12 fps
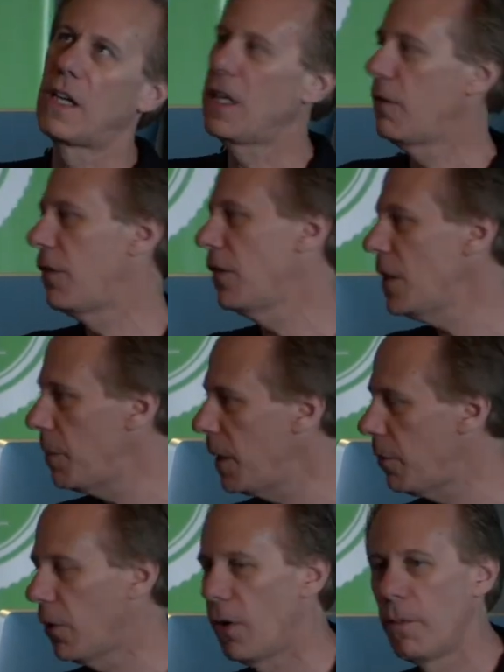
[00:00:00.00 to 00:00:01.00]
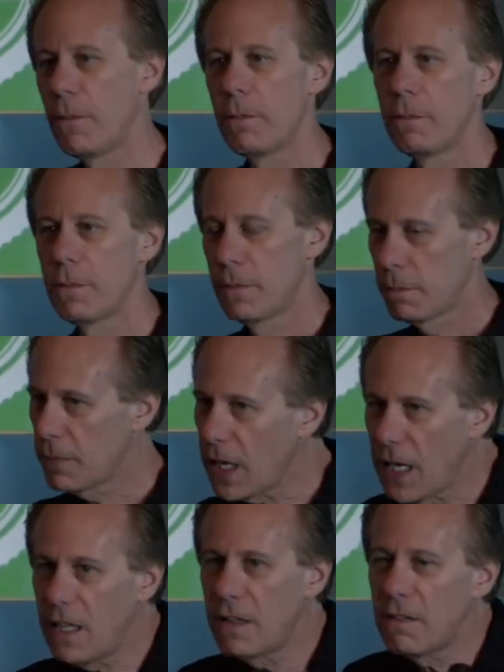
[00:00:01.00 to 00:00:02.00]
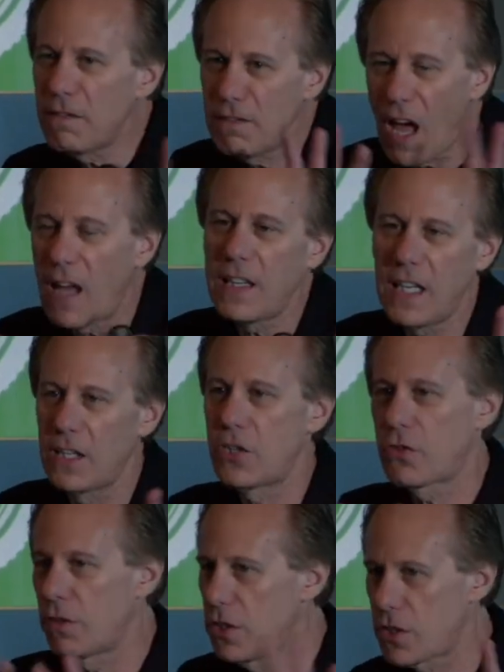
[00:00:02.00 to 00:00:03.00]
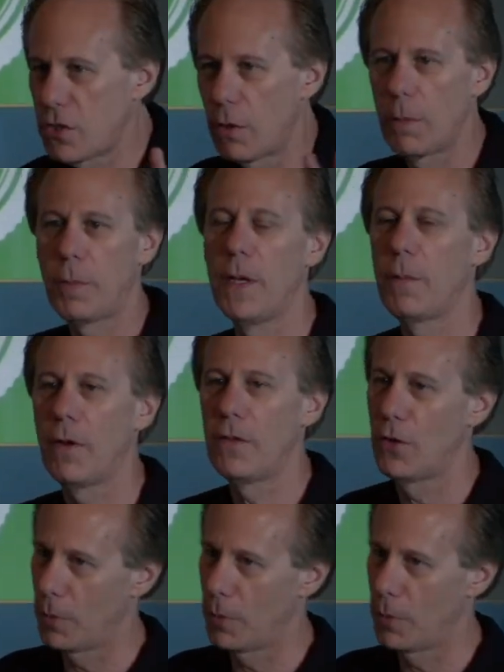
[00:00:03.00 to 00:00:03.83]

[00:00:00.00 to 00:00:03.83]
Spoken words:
I think, 50 people, not in the industry, just normal people.